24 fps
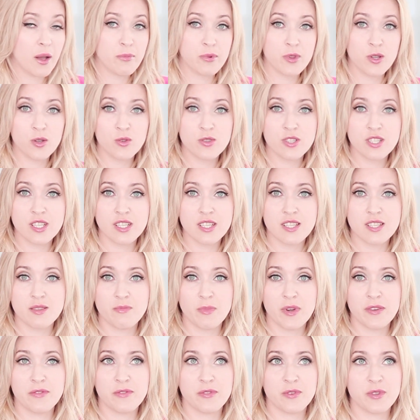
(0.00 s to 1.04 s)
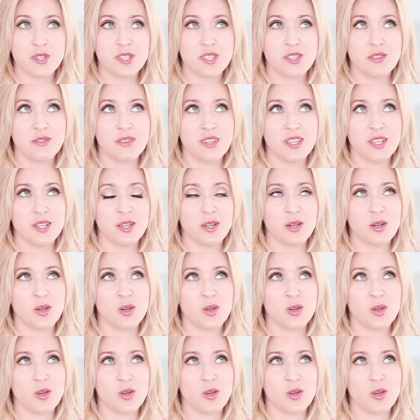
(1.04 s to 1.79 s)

uploaded my first video